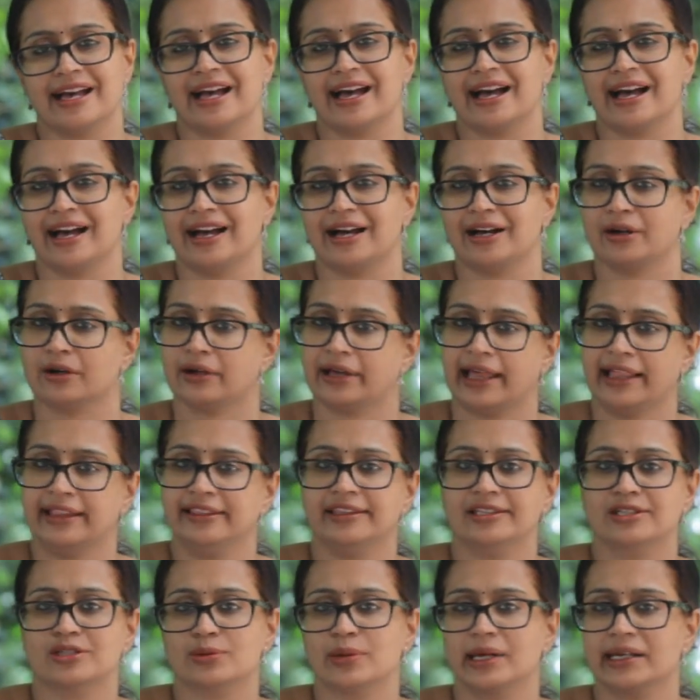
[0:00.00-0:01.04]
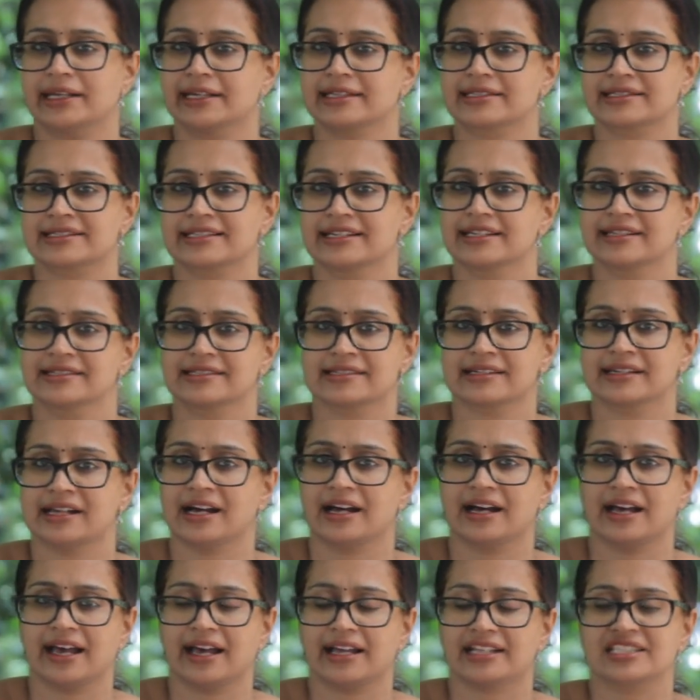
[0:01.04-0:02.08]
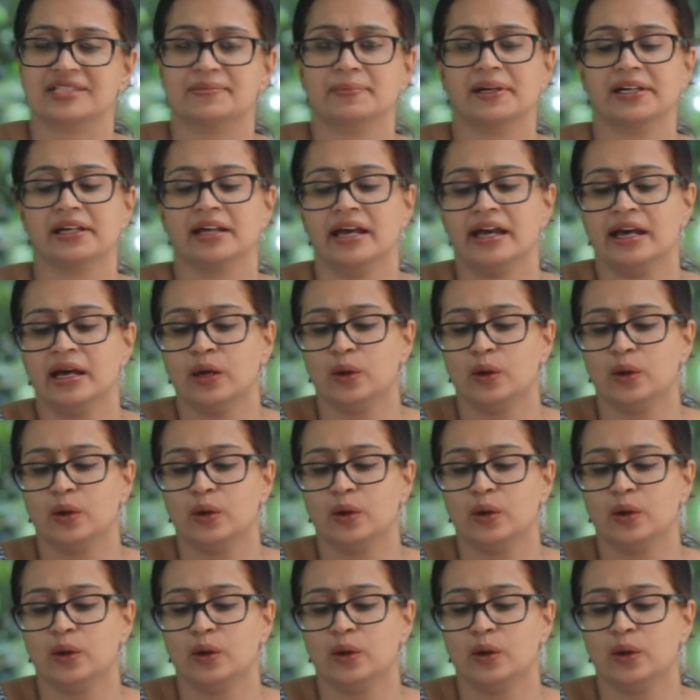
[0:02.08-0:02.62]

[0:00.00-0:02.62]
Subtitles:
health to an extent is in our hands, but